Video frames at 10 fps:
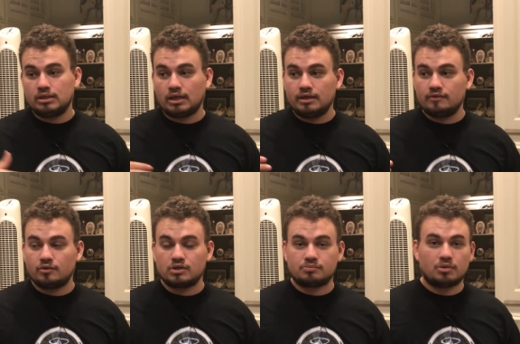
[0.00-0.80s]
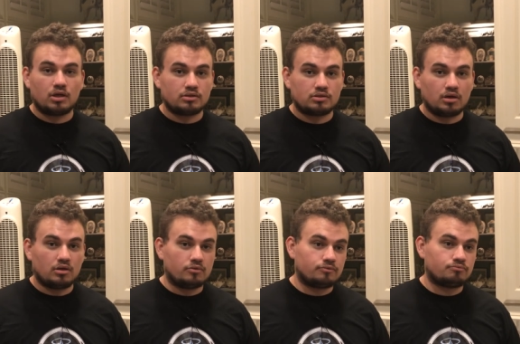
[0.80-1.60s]
not even a response
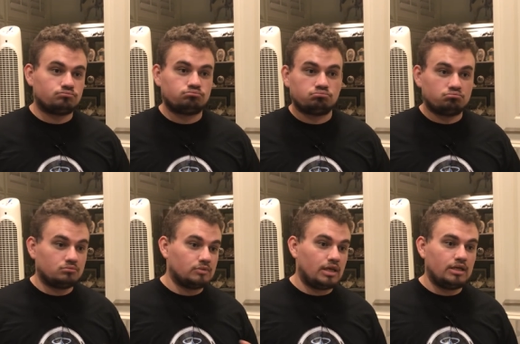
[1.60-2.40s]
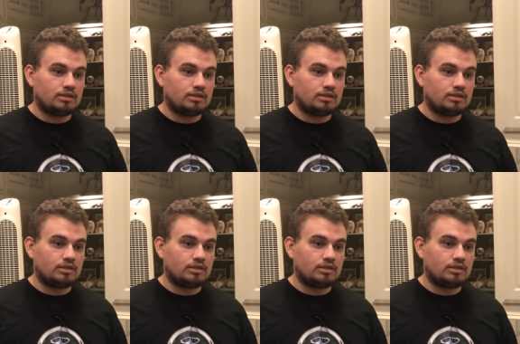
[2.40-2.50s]
of any